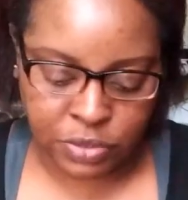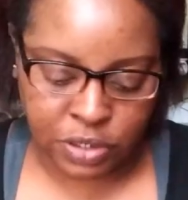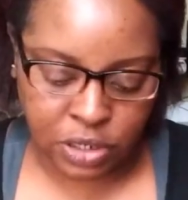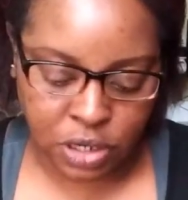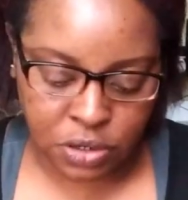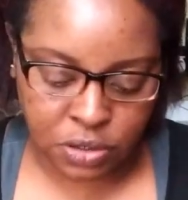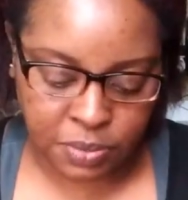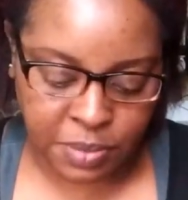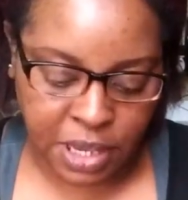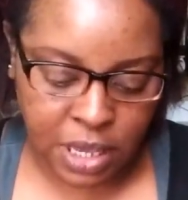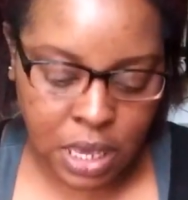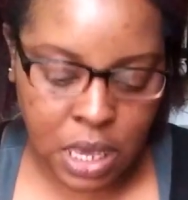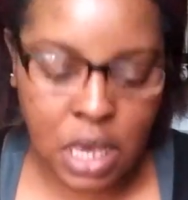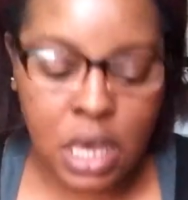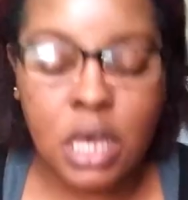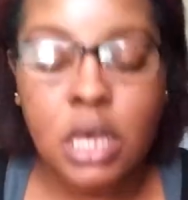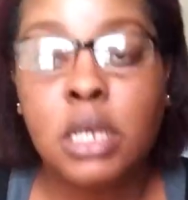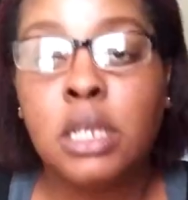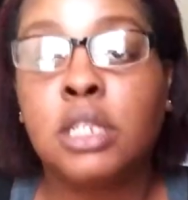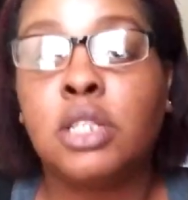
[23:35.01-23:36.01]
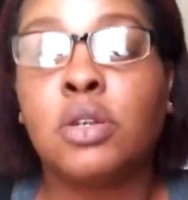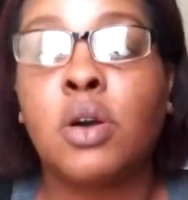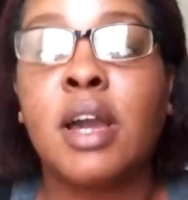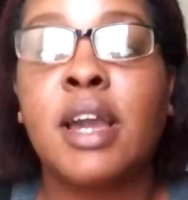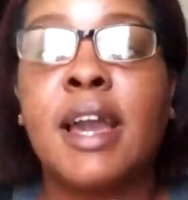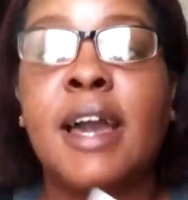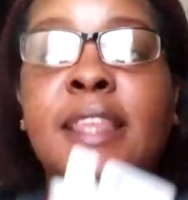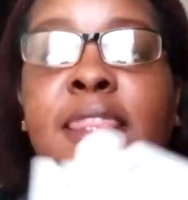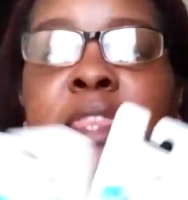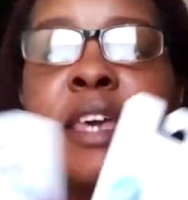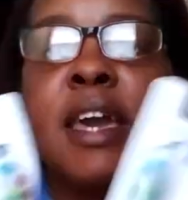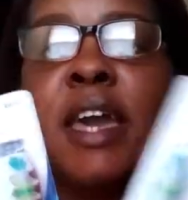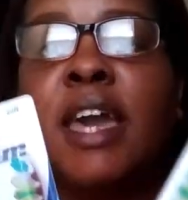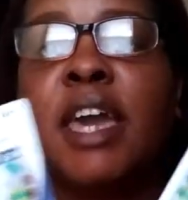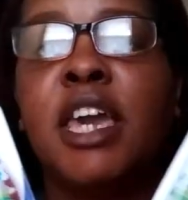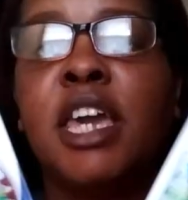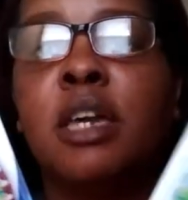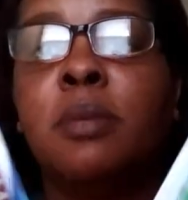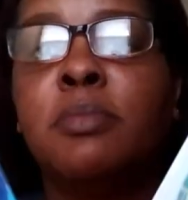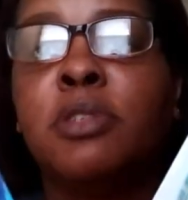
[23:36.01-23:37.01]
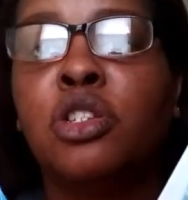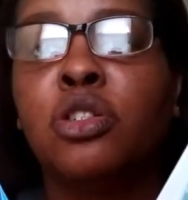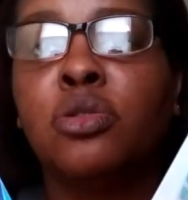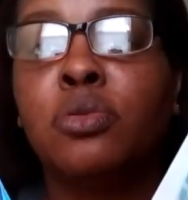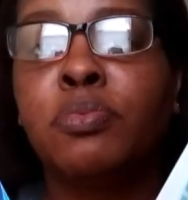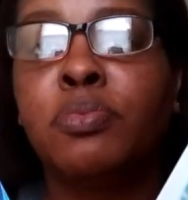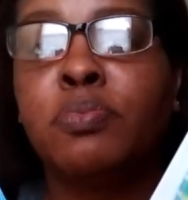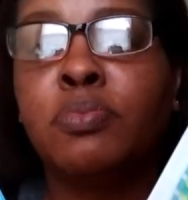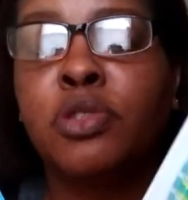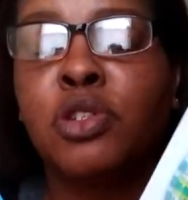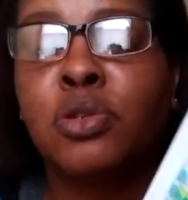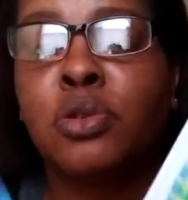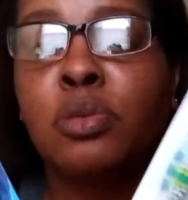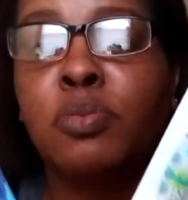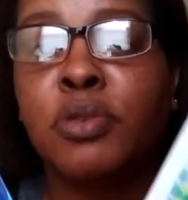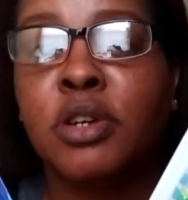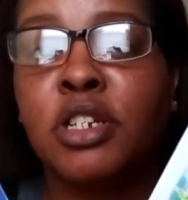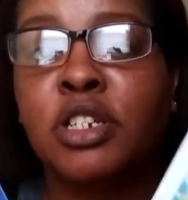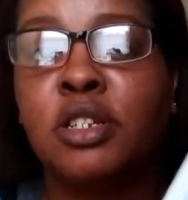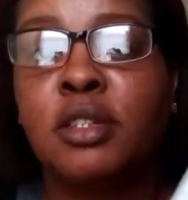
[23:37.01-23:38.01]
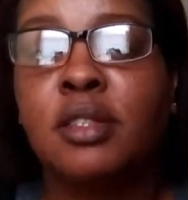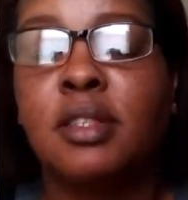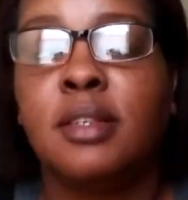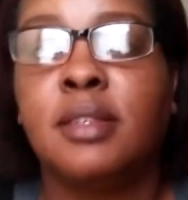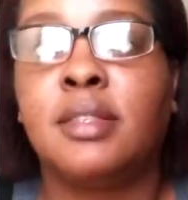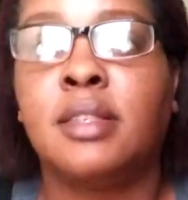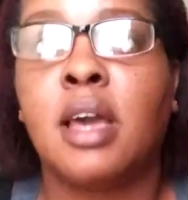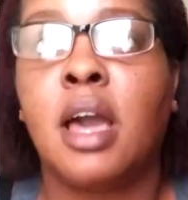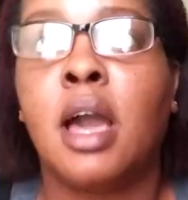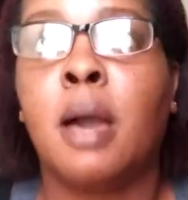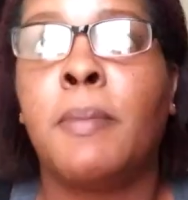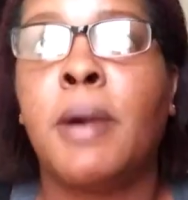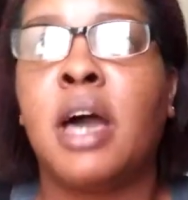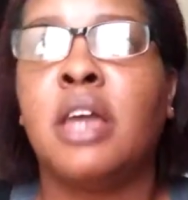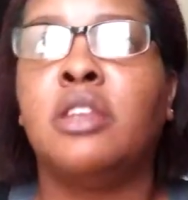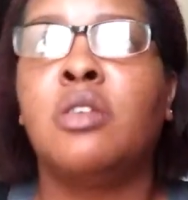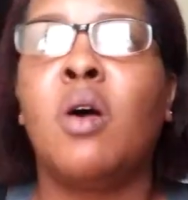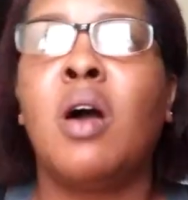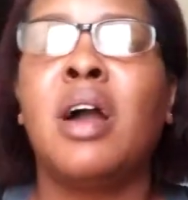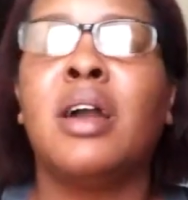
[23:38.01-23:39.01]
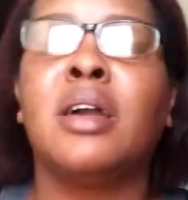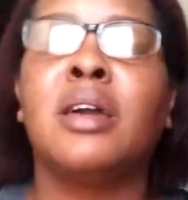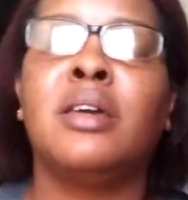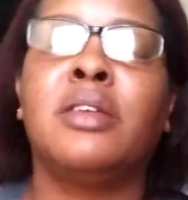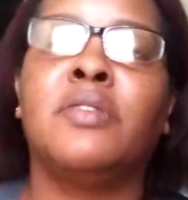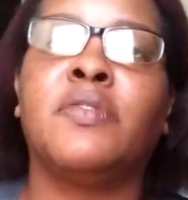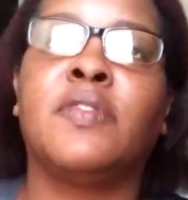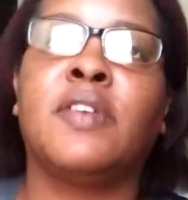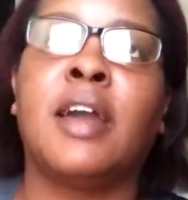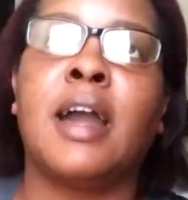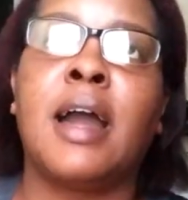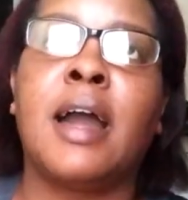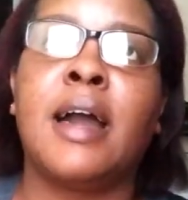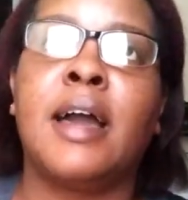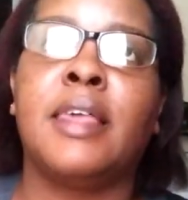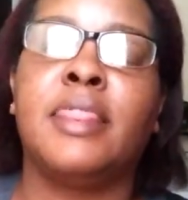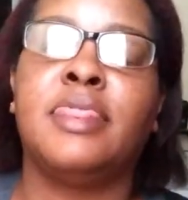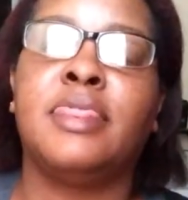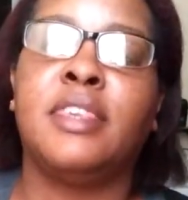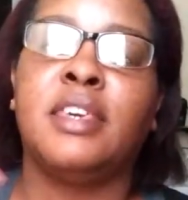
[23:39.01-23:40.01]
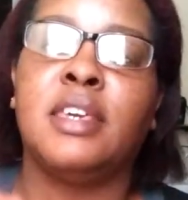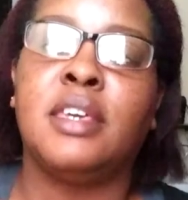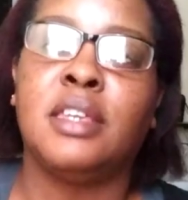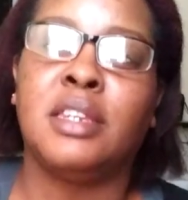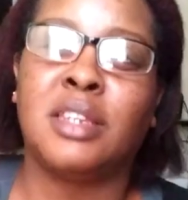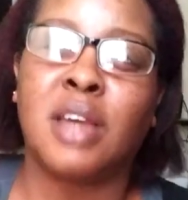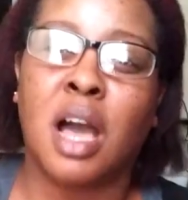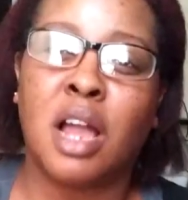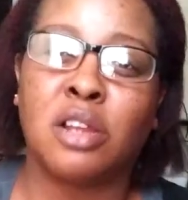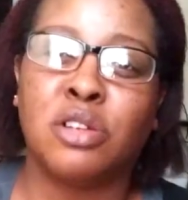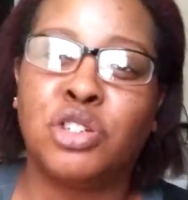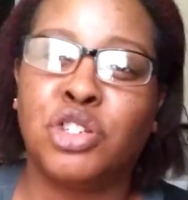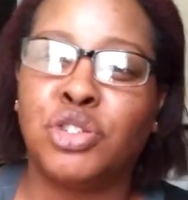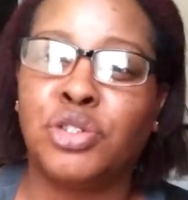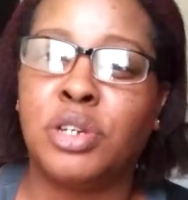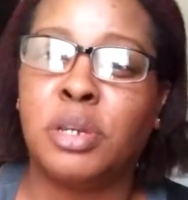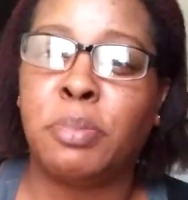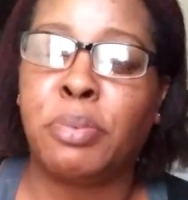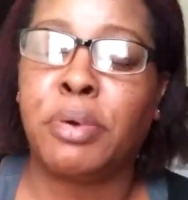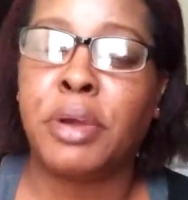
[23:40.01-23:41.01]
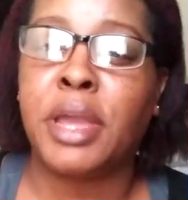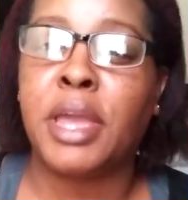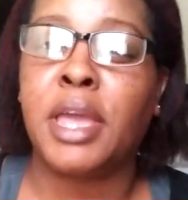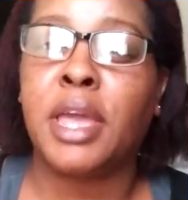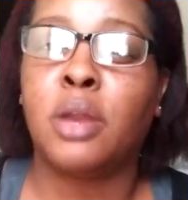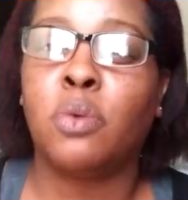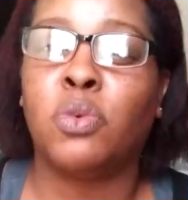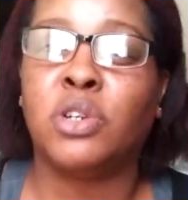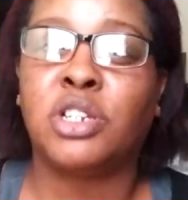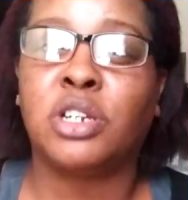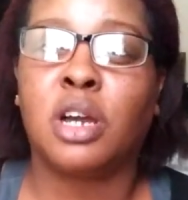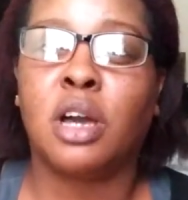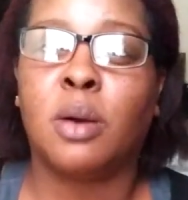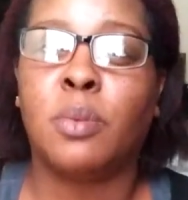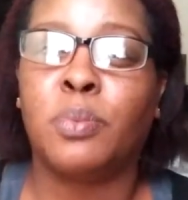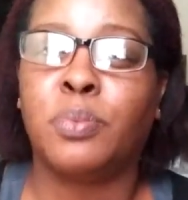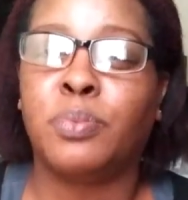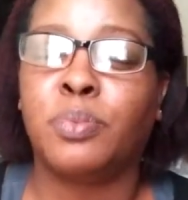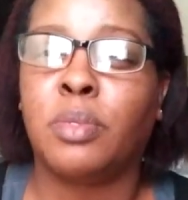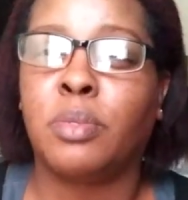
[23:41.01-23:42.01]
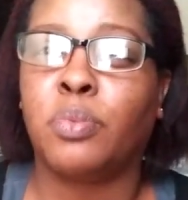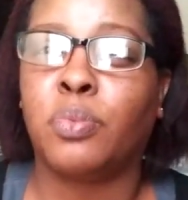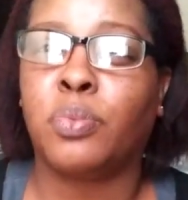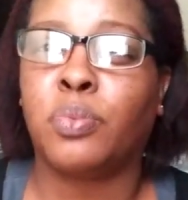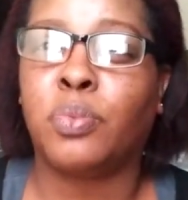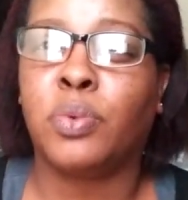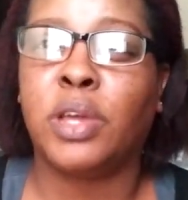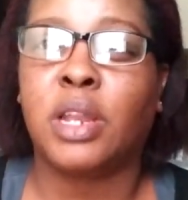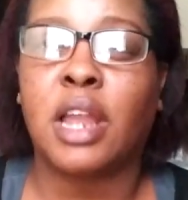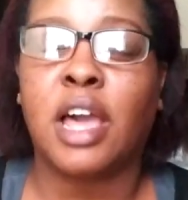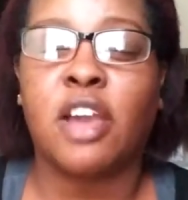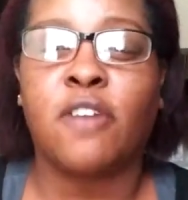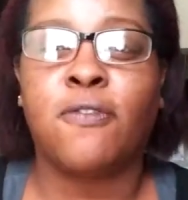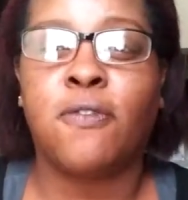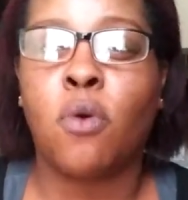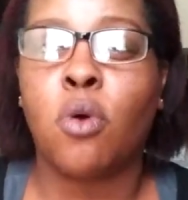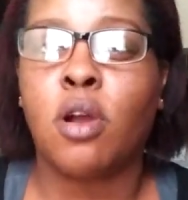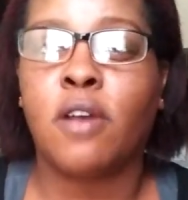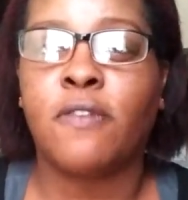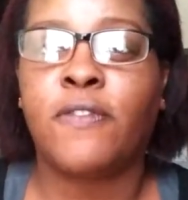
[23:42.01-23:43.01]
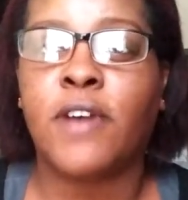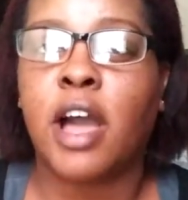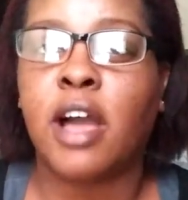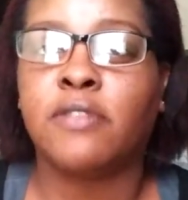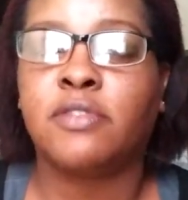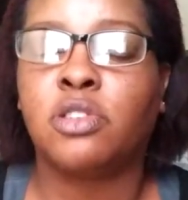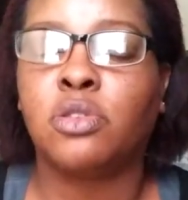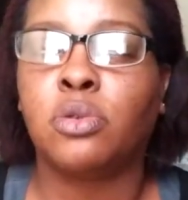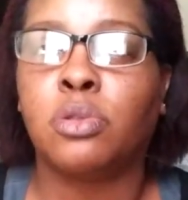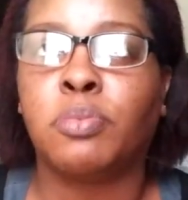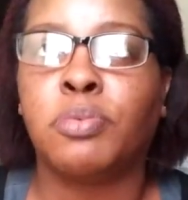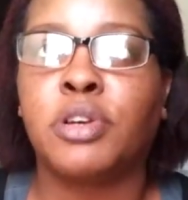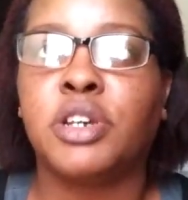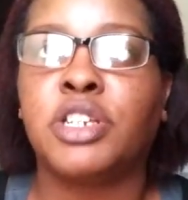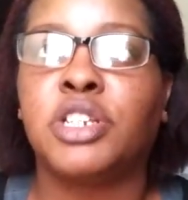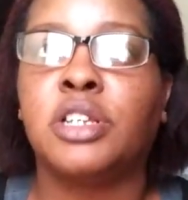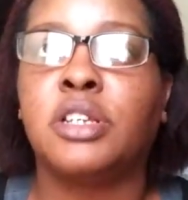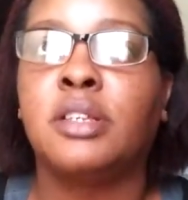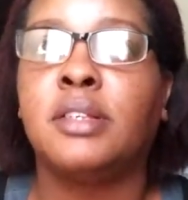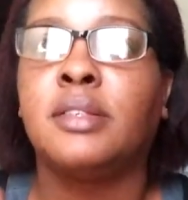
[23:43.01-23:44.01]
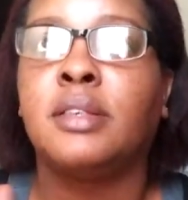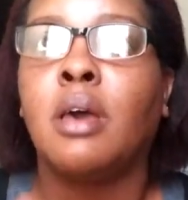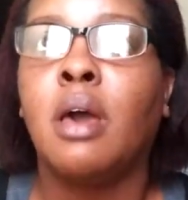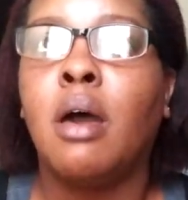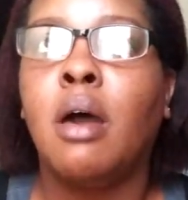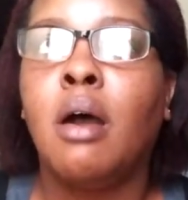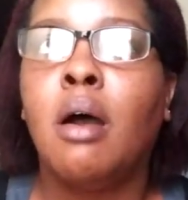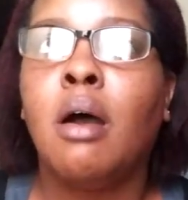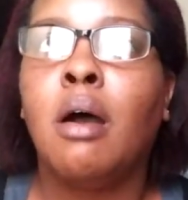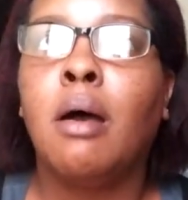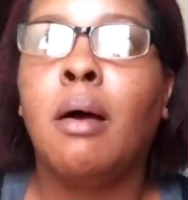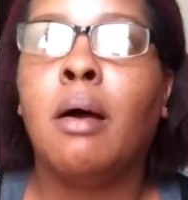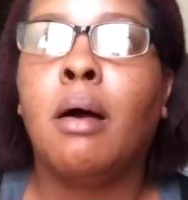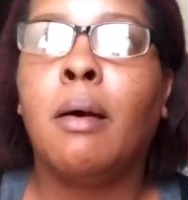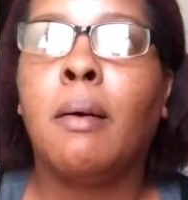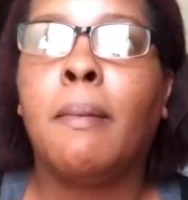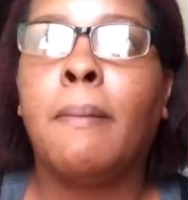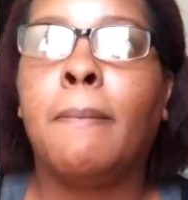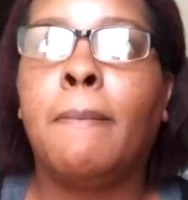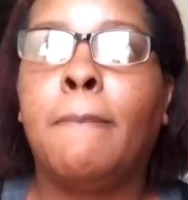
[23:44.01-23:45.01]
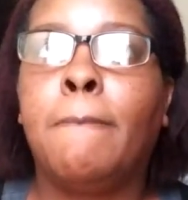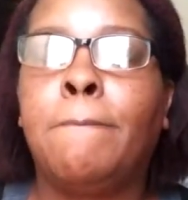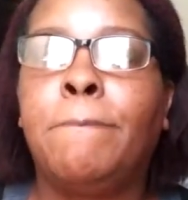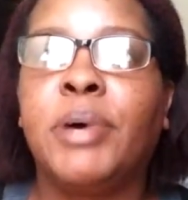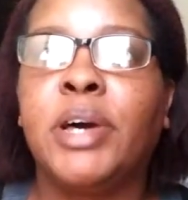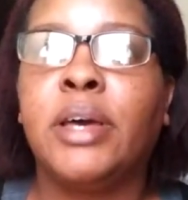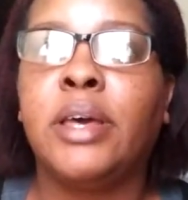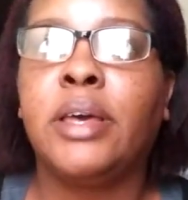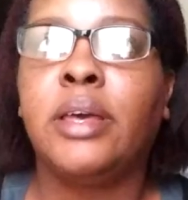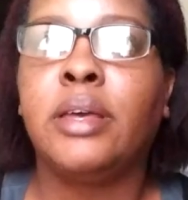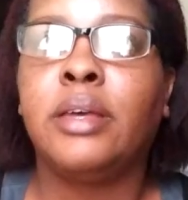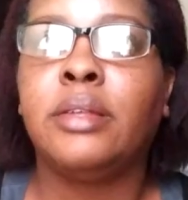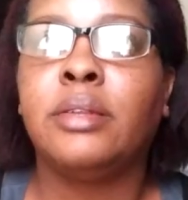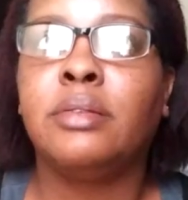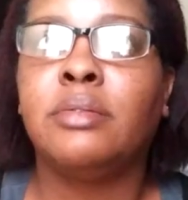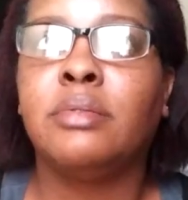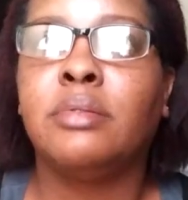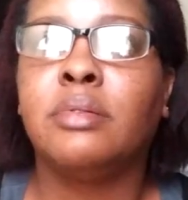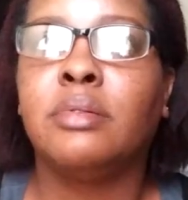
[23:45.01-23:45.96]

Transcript: excuse me so I got the AIM two toothbrushes this time I know I could have got the Dollar Tree brand which come with like four or five toothbrushes but